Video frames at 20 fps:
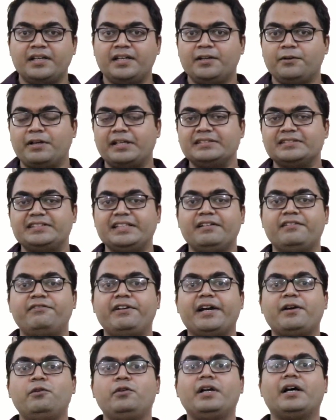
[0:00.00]
you can say,
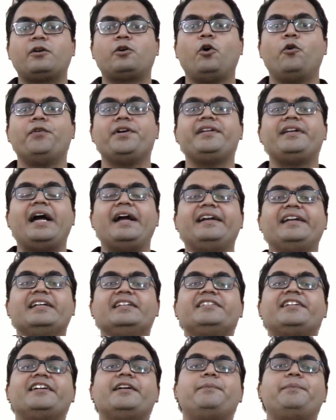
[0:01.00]
regular
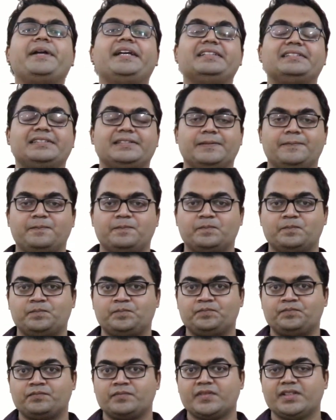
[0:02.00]
COVID-19 therapies
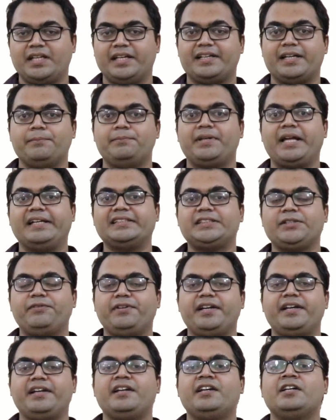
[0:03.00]
like
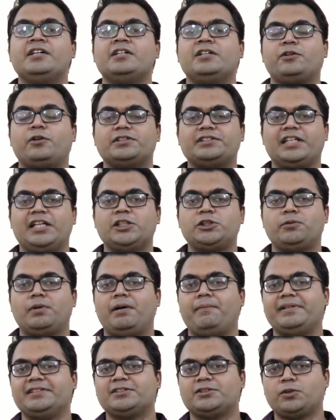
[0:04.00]
remdesivir,
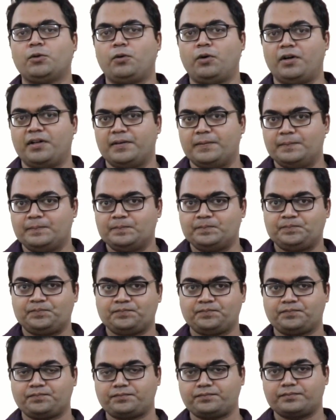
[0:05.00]
tocilizumab and so on.
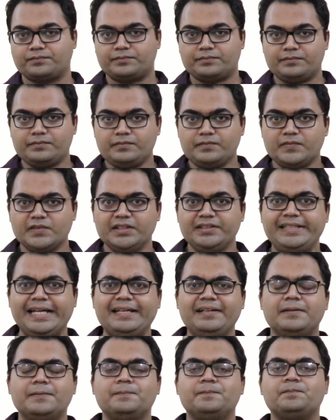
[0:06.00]

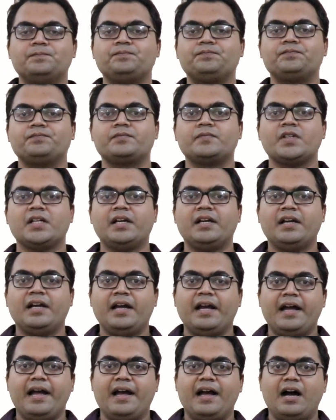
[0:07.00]
Then,
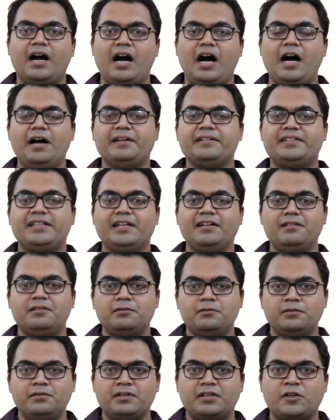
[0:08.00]

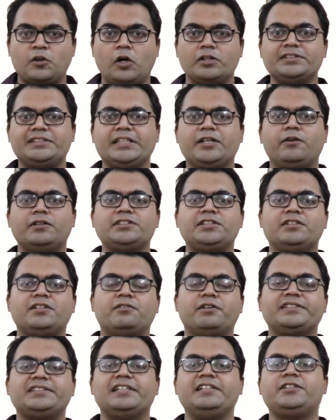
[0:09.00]
the consequence of the
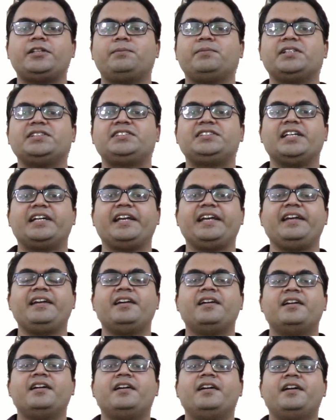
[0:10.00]
result of the
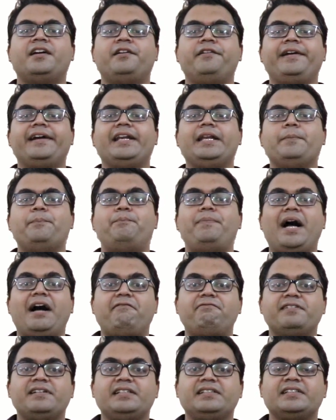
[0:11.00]
study really
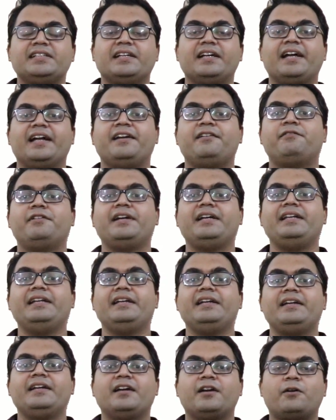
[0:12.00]
baffled and
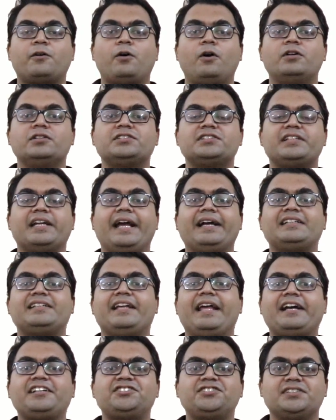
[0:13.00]
really caused
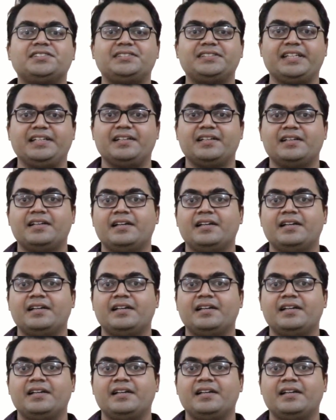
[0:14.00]
ecstasy